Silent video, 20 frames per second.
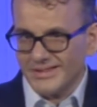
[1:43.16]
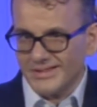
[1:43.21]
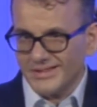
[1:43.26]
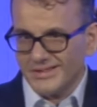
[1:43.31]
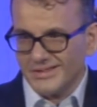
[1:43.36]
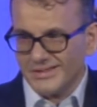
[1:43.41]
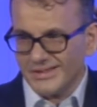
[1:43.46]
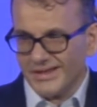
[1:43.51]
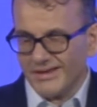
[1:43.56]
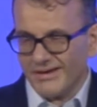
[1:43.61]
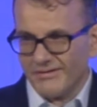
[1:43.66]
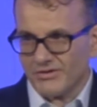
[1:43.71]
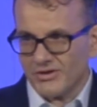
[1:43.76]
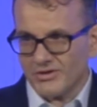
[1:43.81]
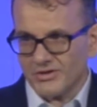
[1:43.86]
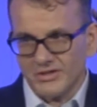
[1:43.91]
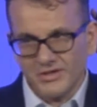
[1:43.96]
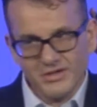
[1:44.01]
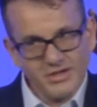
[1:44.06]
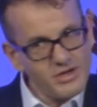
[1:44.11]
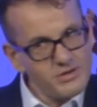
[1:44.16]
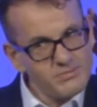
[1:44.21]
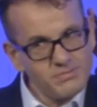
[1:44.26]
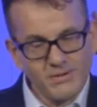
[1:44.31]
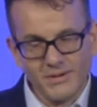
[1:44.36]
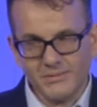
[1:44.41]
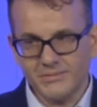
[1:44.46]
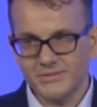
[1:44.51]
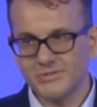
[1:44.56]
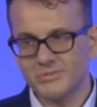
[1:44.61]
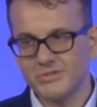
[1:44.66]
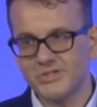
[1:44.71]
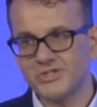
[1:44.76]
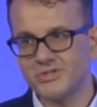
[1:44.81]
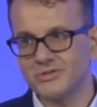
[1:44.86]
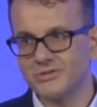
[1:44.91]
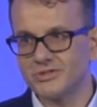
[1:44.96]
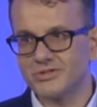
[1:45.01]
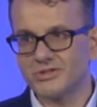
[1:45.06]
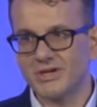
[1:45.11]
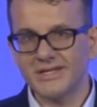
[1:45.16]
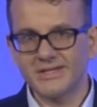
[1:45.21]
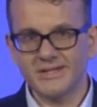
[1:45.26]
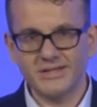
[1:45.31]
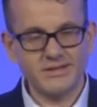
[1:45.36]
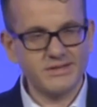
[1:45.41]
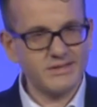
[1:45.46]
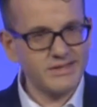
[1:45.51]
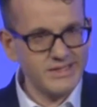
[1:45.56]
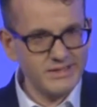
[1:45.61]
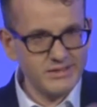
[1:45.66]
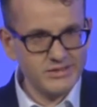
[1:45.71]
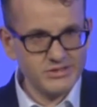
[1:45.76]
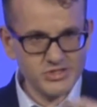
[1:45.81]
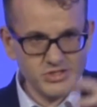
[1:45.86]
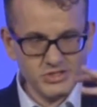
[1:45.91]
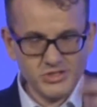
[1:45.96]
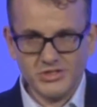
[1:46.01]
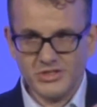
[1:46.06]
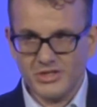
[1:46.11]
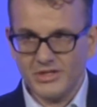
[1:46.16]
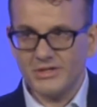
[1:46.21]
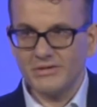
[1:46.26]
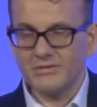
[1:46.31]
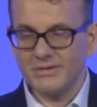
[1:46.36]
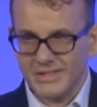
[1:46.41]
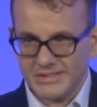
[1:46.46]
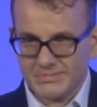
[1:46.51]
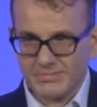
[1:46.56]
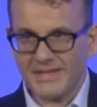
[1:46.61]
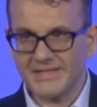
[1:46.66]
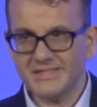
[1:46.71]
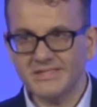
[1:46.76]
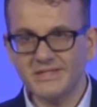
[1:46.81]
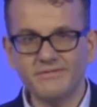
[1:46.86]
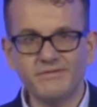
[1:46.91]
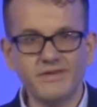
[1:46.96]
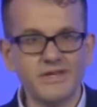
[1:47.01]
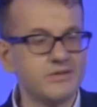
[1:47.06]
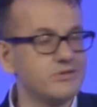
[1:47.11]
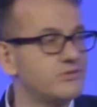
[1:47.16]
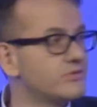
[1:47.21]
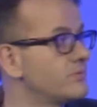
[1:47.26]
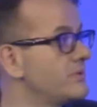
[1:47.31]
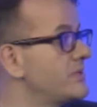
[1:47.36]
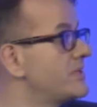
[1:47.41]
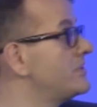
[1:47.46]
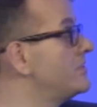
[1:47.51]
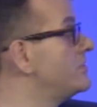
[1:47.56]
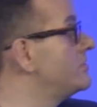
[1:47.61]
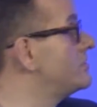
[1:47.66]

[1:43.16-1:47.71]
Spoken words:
You know, I've got no problems with short trading. Neither should you, and there's plenty of vehicles we can use